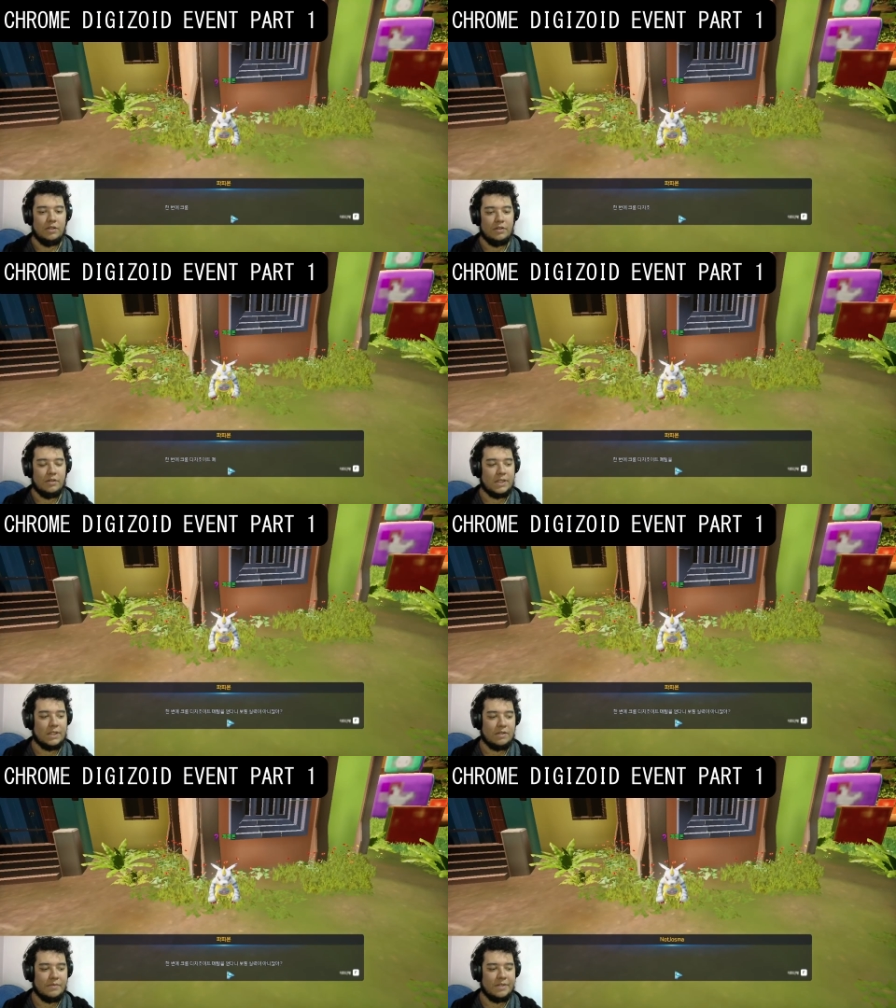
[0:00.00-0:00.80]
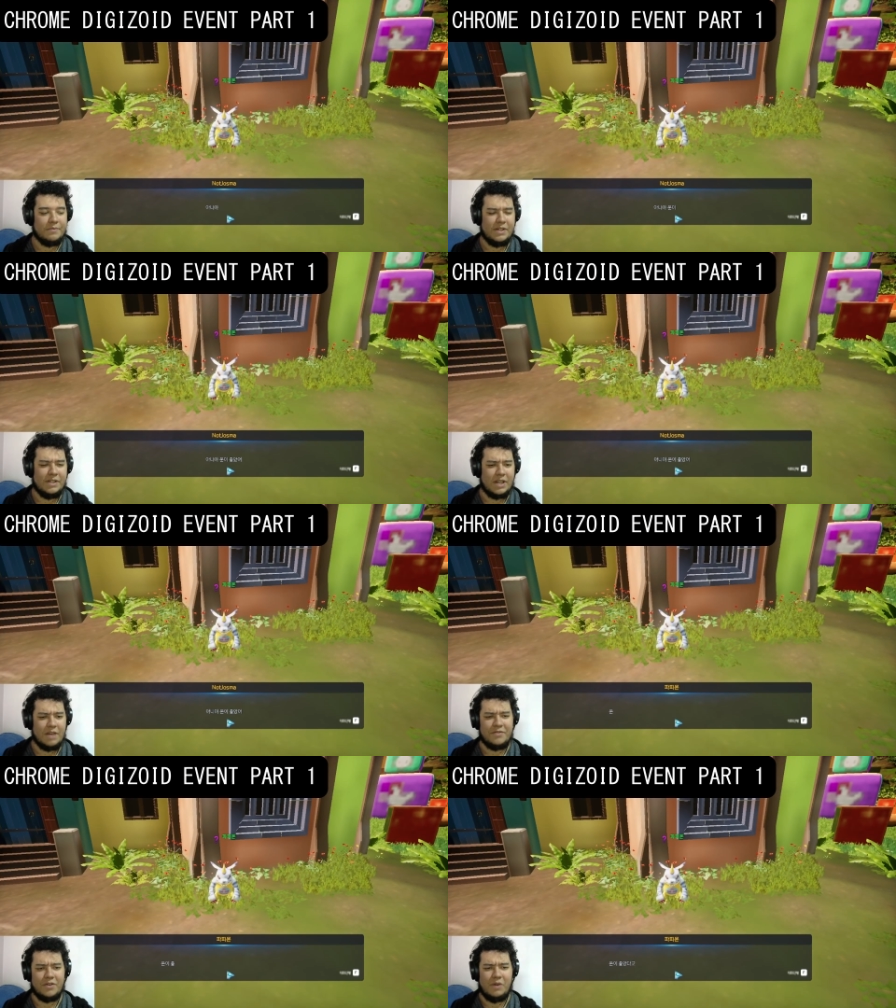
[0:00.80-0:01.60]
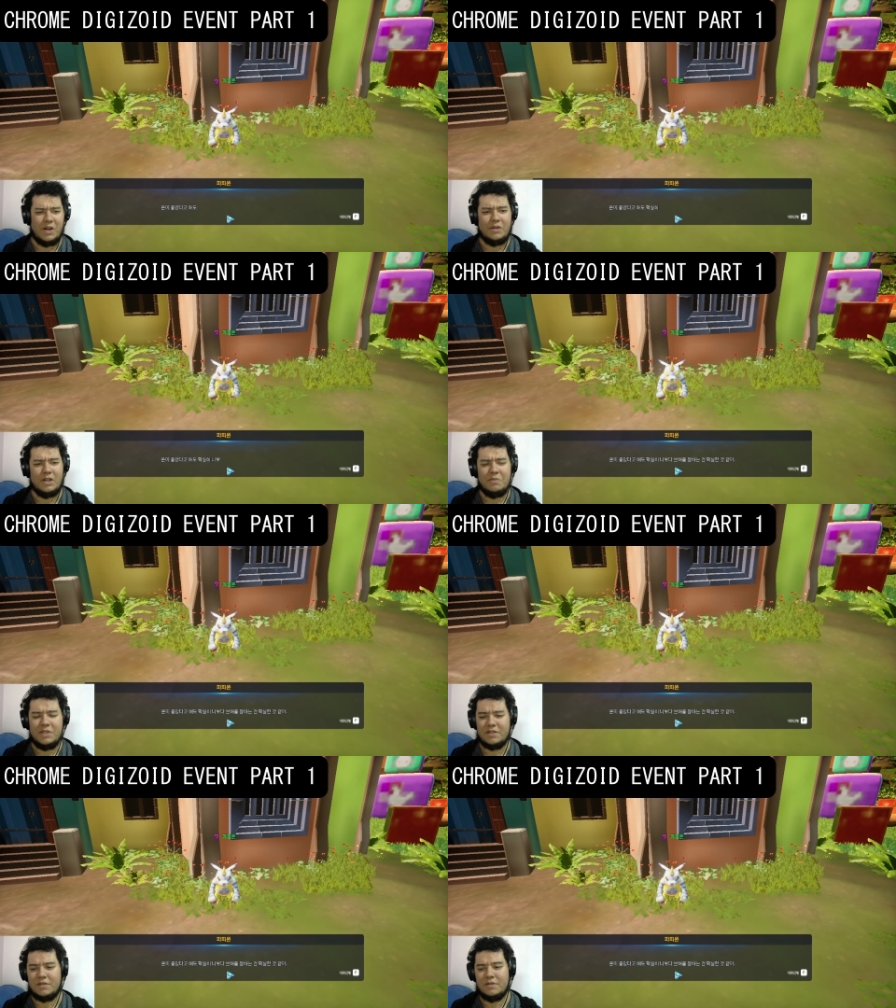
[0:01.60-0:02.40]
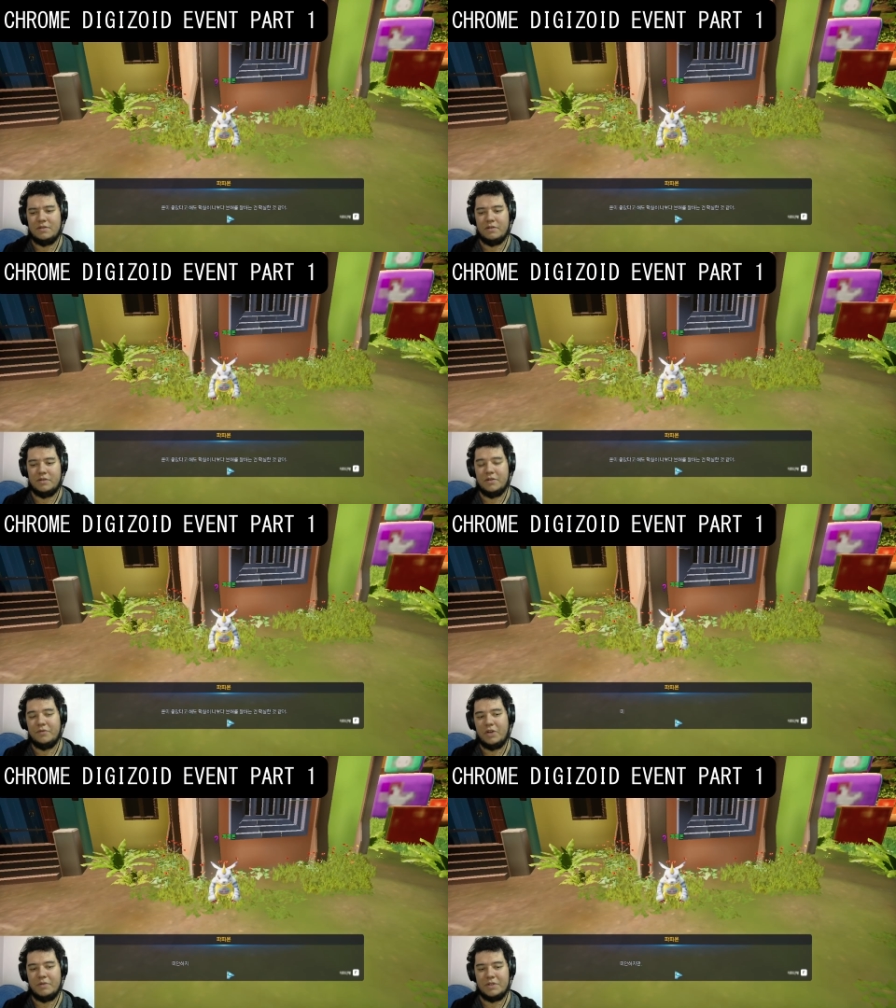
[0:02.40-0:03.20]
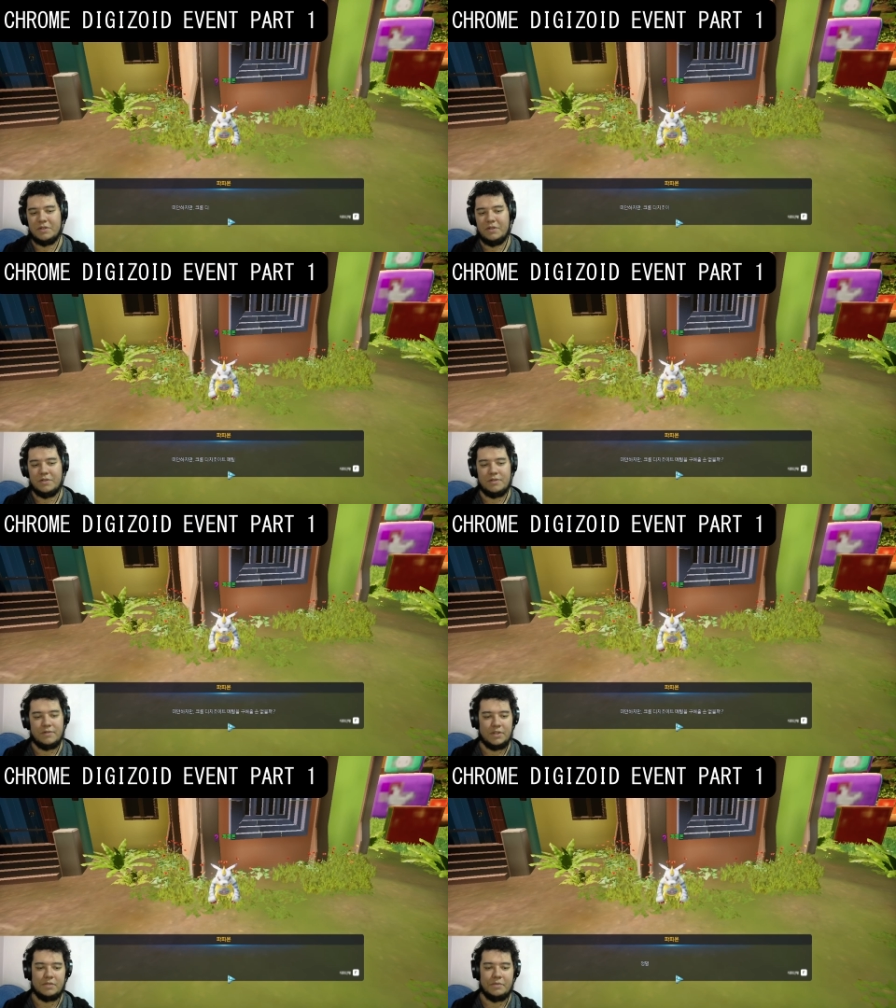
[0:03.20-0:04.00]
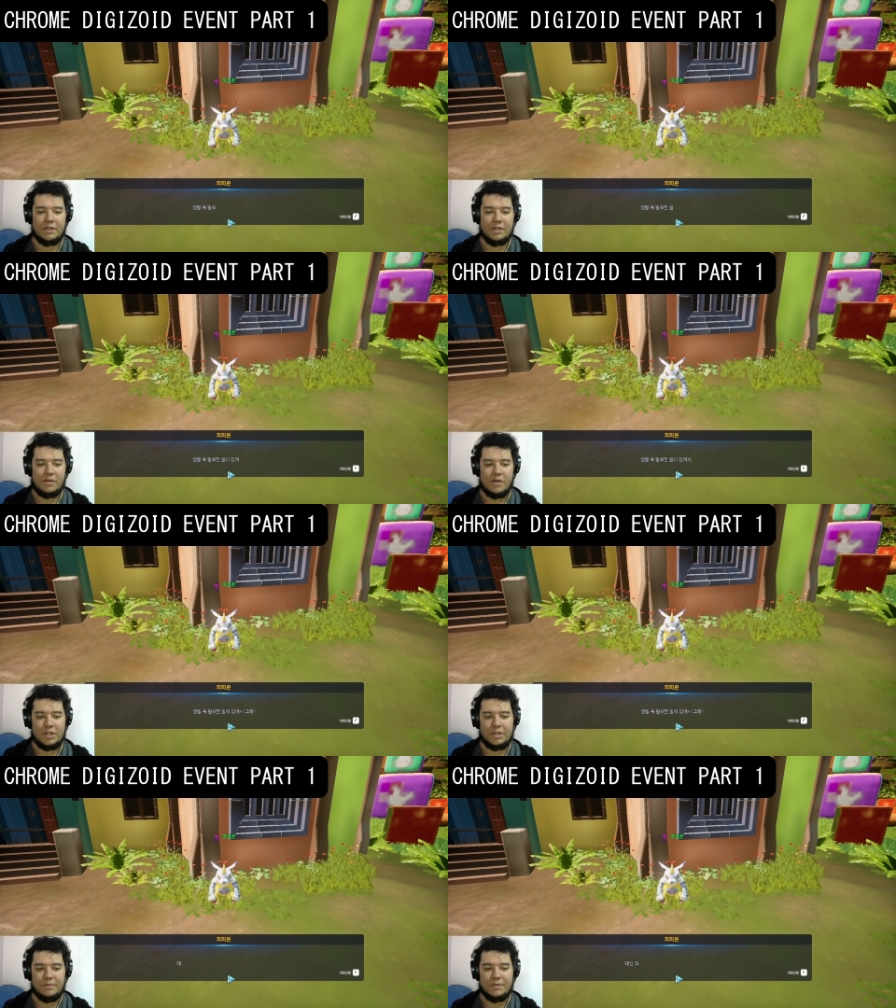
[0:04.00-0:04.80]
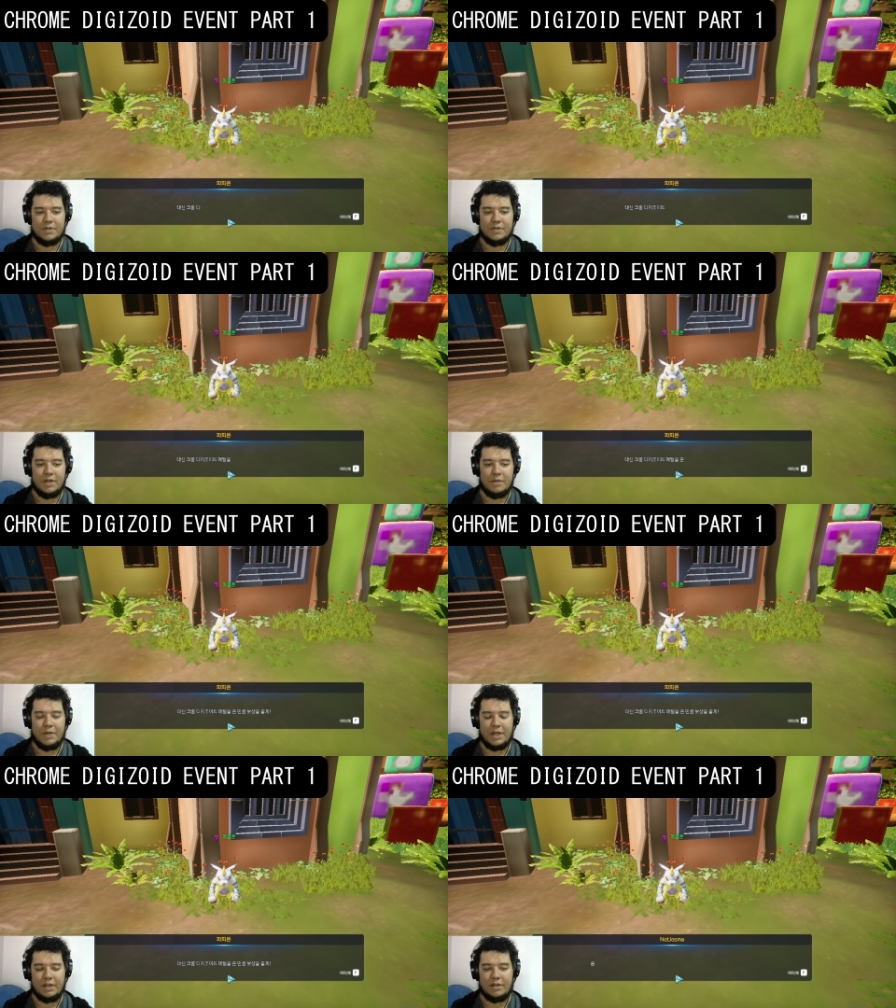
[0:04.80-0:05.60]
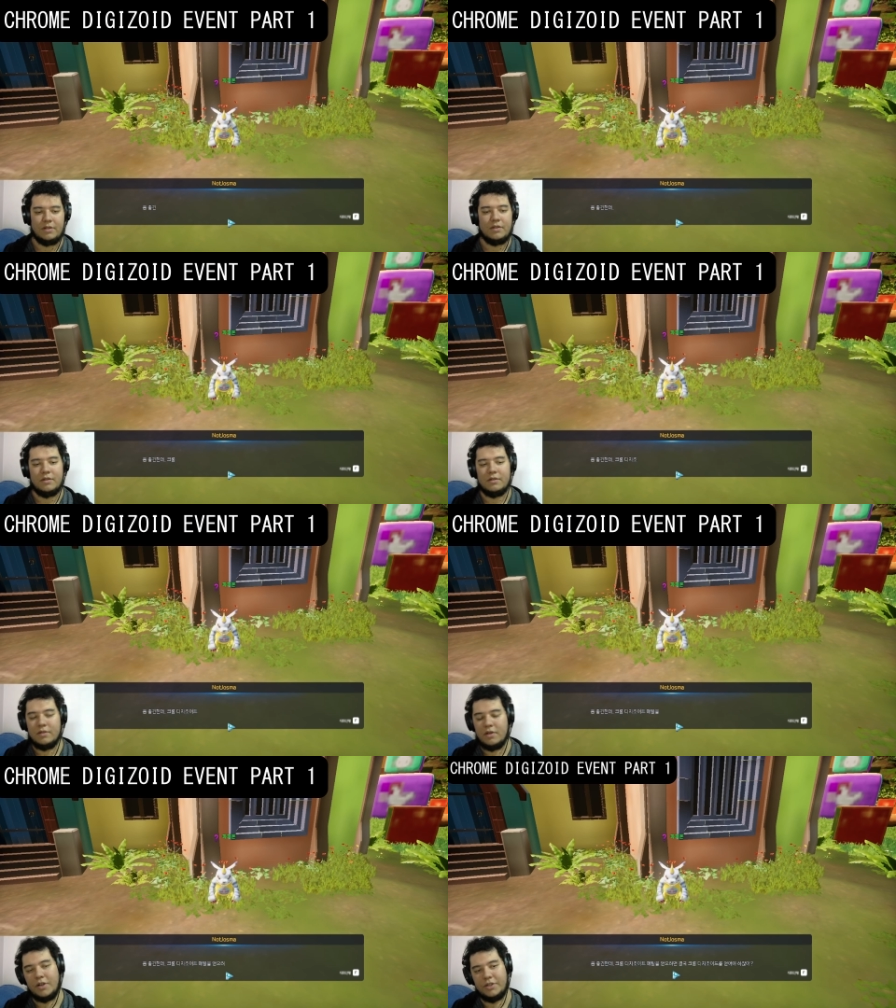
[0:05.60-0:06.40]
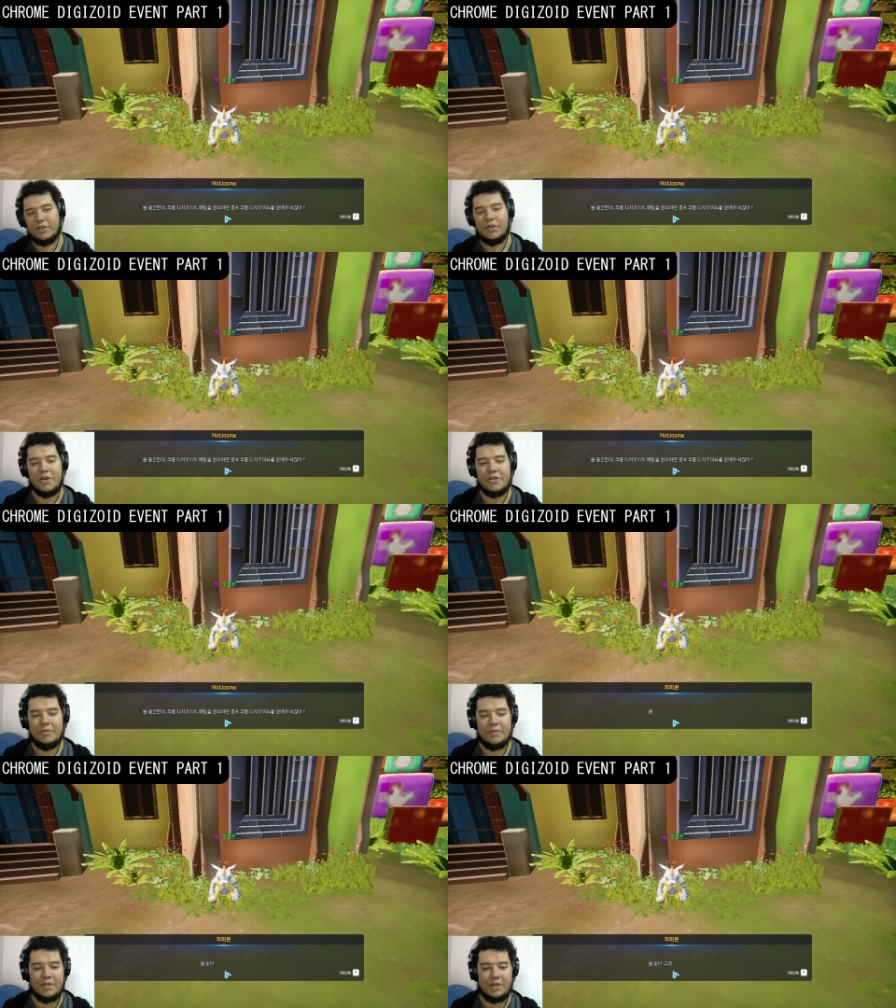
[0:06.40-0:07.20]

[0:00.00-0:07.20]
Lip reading: The system has been in the game for a while now, but so far it was only used for dismantling costumes and making other costumes that are